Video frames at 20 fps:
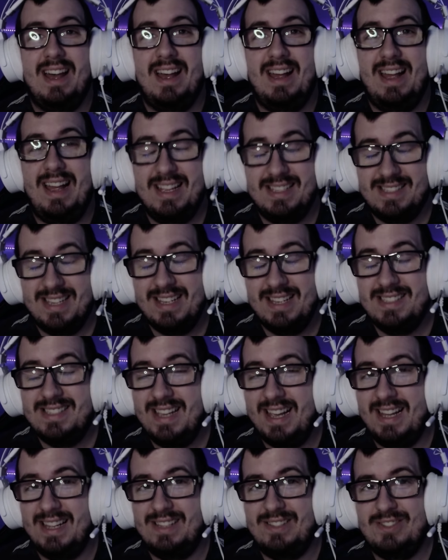As I
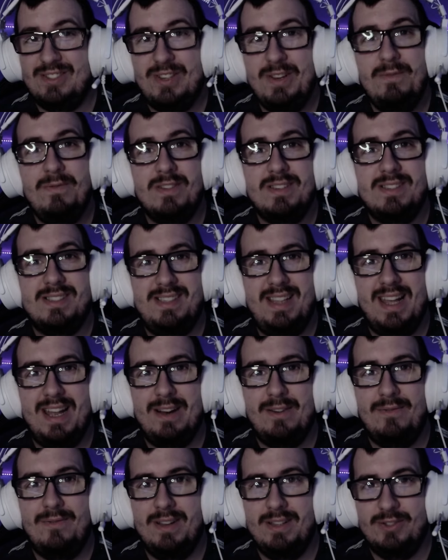said, she was
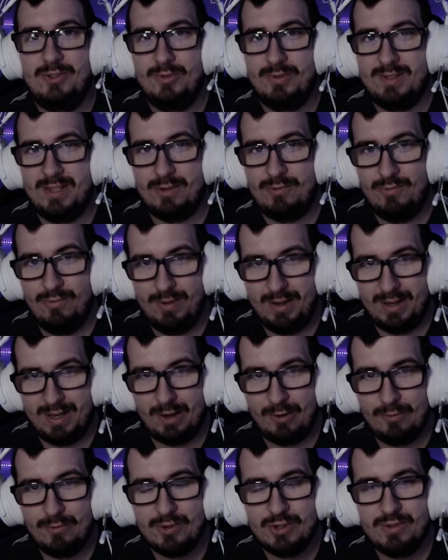there when Suzaku and
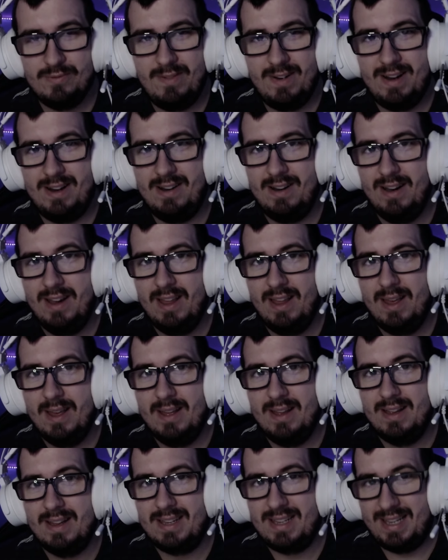Lelouch were
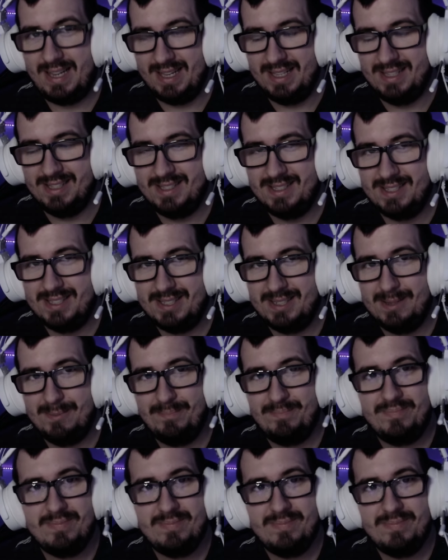kids.